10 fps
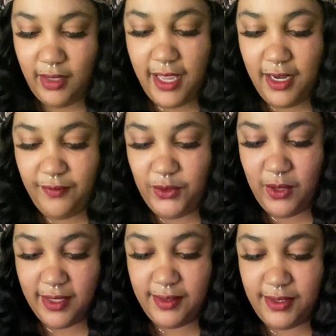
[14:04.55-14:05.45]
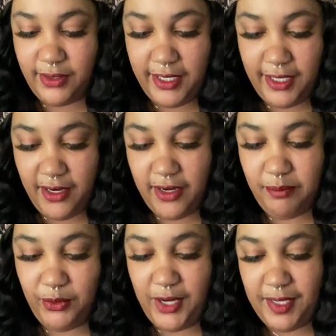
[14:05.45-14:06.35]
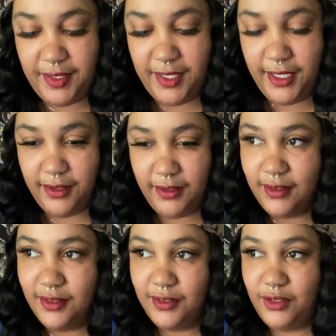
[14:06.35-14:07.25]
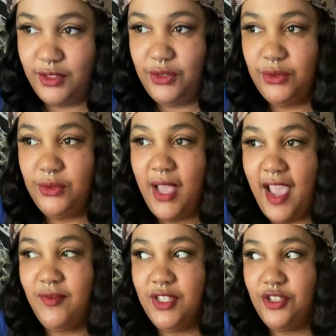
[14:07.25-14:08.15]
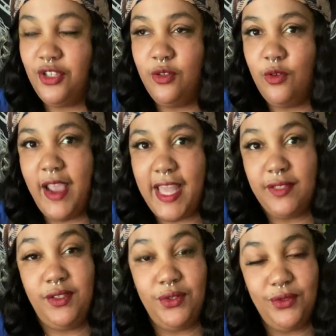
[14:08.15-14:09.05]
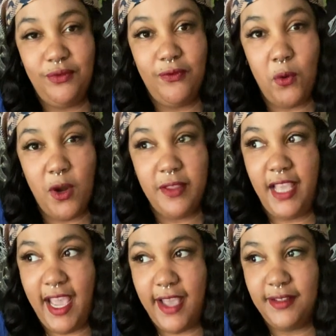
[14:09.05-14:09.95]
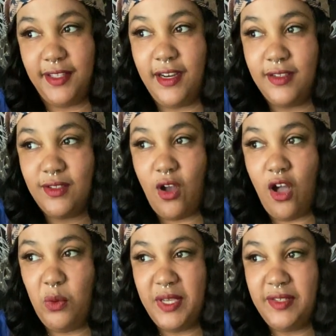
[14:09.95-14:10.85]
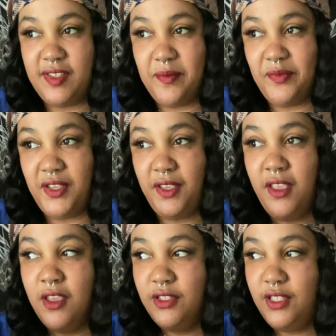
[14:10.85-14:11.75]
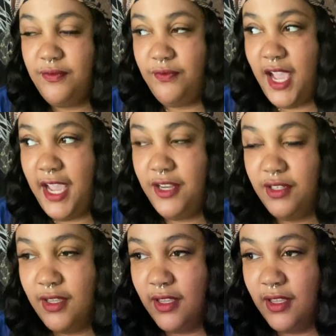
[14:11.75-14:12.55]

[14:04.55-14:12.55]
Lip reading: And if you are still here and breathing, you have to show gratitude for that. There is always something to find,